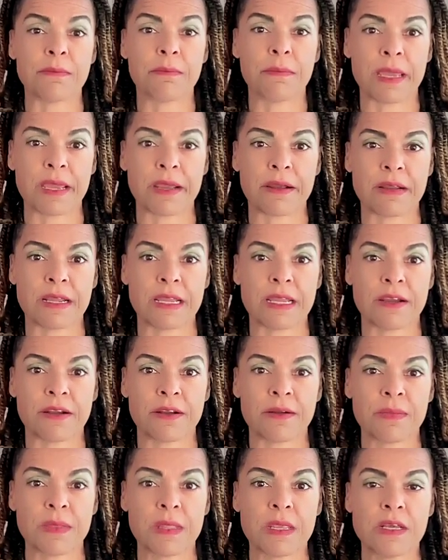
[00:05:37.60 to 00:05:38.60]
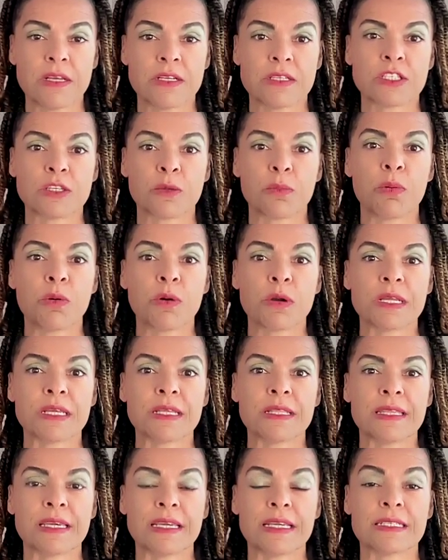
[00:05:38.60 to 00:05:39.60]
barrier,
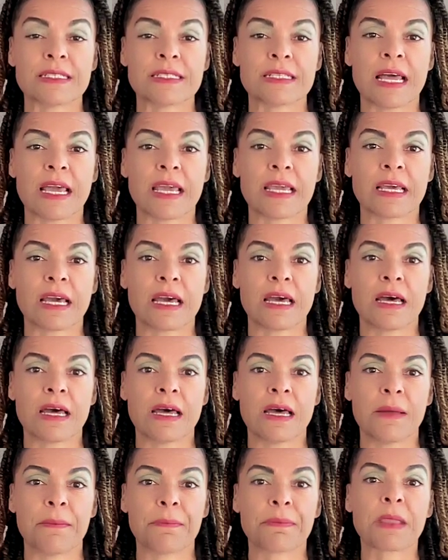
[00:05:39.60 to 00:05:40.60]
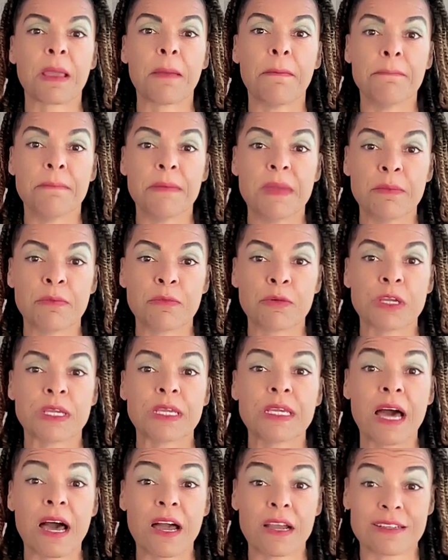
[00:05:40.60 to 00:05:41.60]
supporting things like memory,
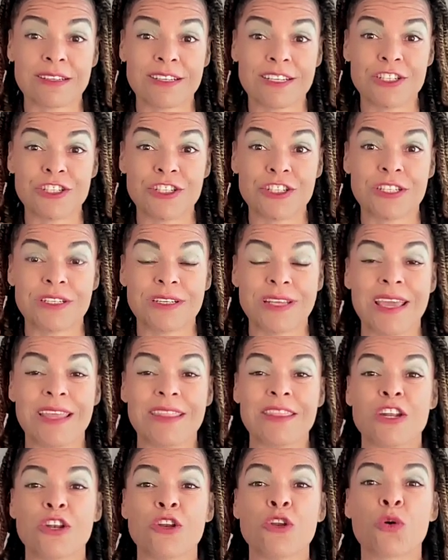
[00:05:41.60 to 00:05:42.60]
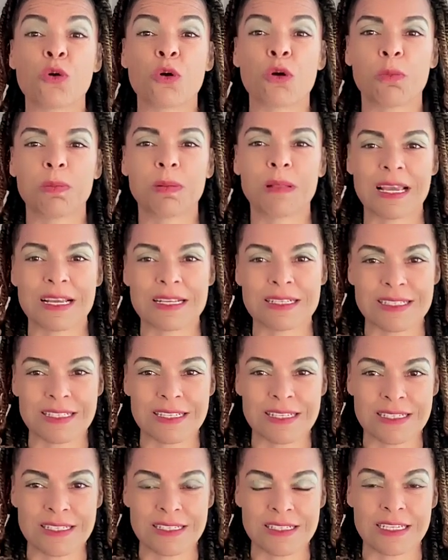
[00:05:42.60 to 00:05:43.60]
cognition, and the
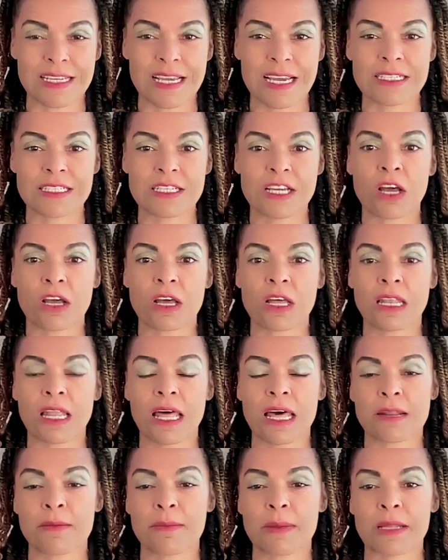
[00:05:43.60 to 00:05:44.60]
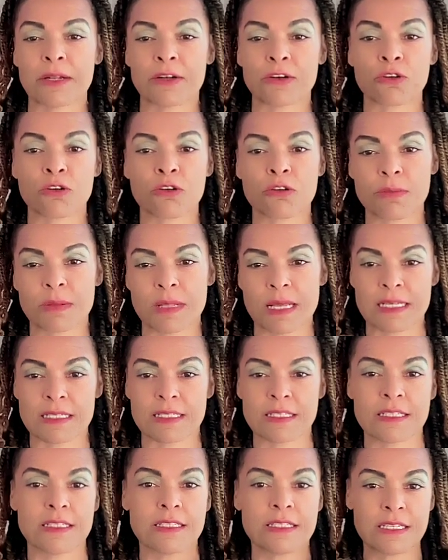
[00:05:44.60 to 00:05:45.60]
neuroplasticity. I talk a lot about
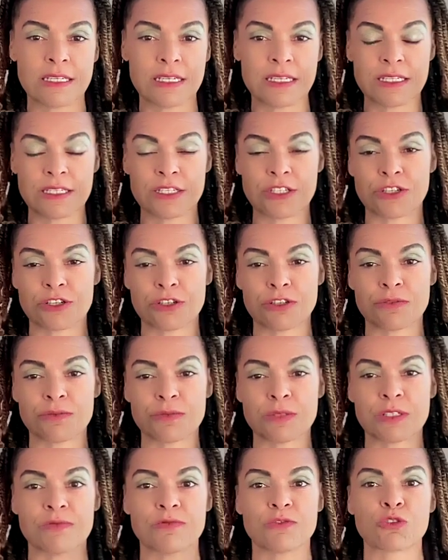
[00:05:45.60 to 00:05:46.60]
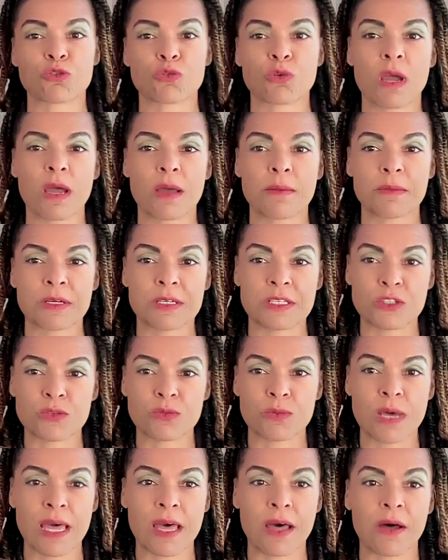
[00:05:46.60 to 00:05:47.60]
neuroplasticity in terms of trauma
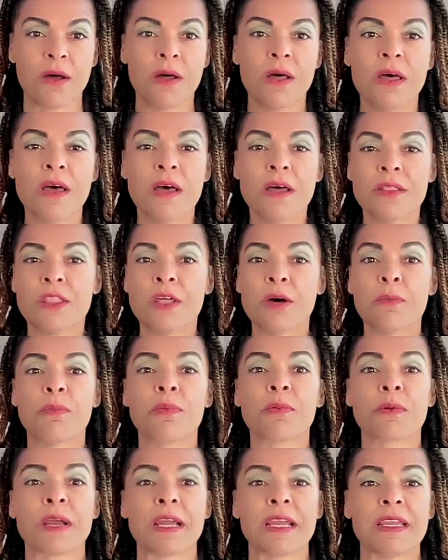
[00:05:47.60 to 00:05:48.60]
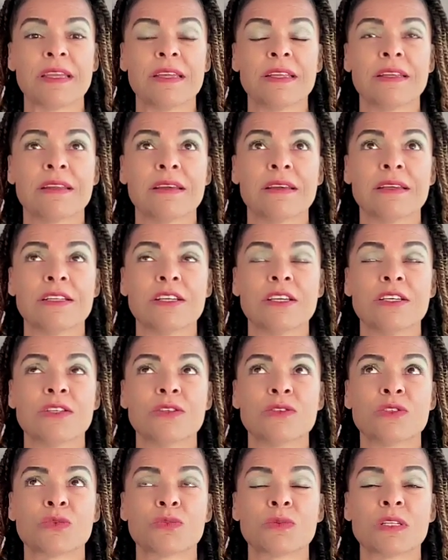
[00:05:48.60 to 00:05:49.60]
as well. The brain,
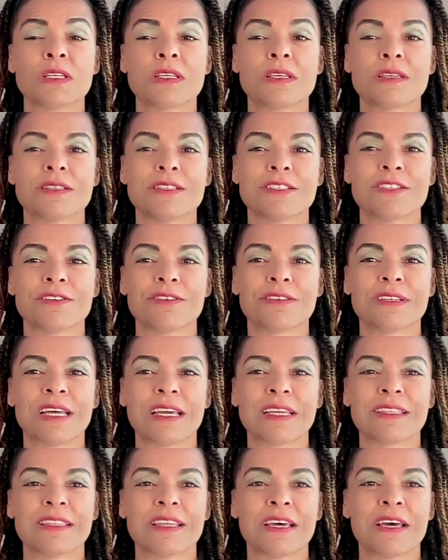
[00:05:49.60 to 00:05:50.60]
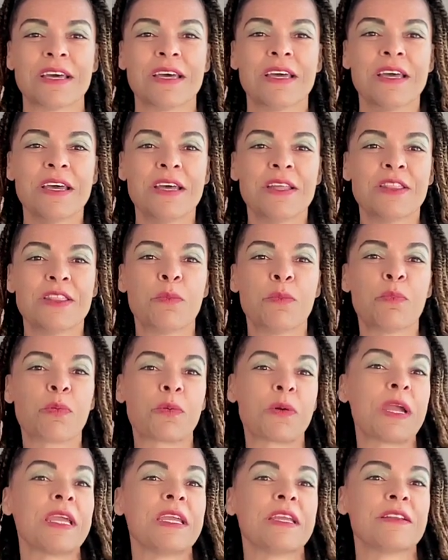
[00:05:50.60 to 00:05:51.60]
it's really considered like the
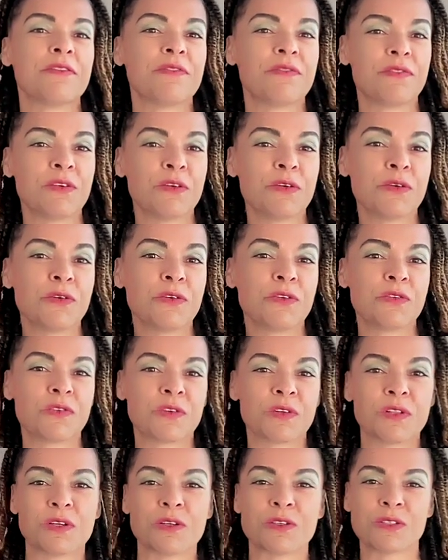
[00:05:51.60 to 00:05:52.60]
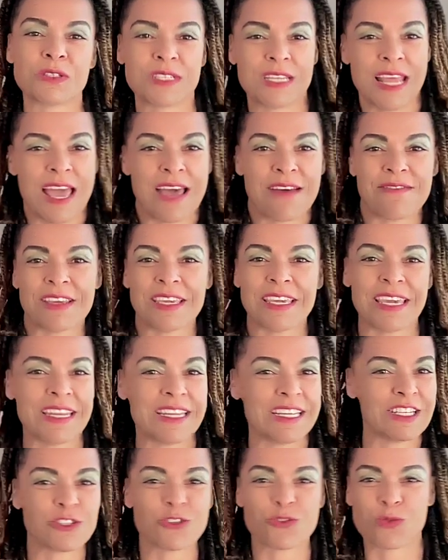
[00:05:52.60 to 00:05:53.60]
brain food for those
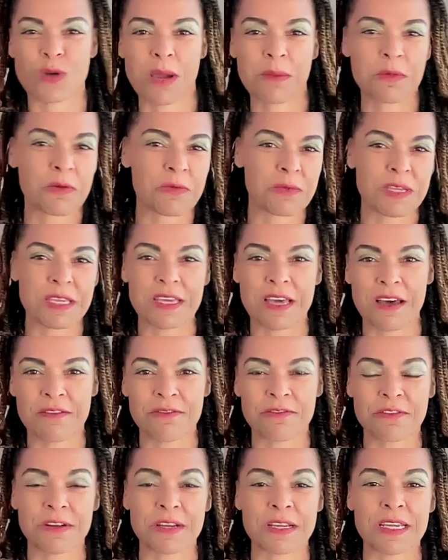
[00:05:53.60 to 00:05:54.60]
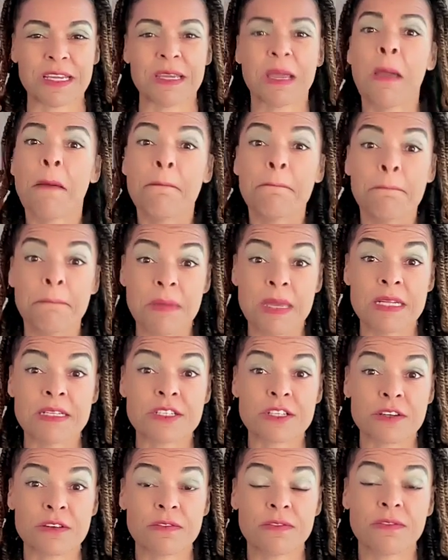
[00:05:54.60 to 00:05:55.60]
navigating trauma recovery,
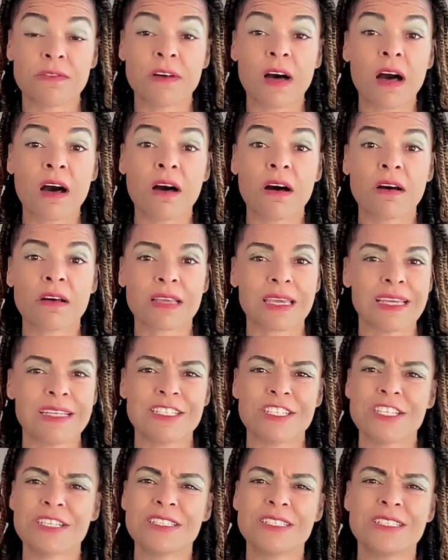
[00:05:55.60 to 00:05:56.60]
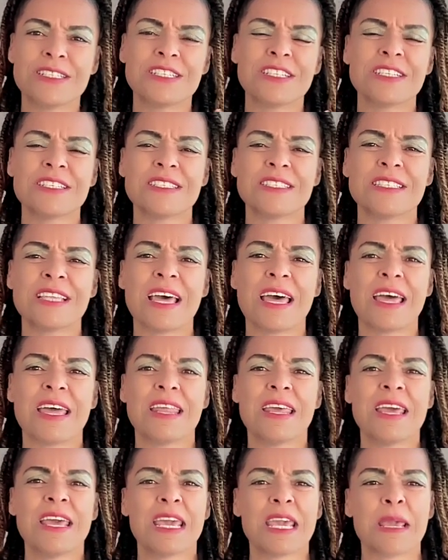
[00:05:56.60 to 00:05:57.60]
mental fog, and just
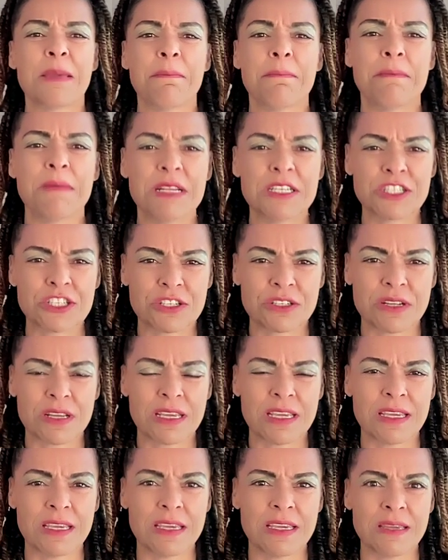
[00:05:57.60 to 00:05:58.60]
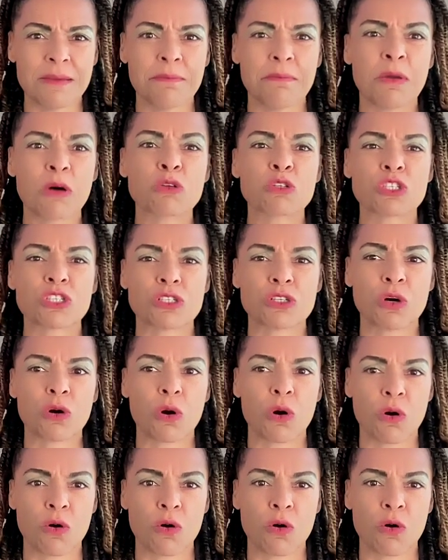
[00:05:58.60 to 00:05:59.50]
that emotional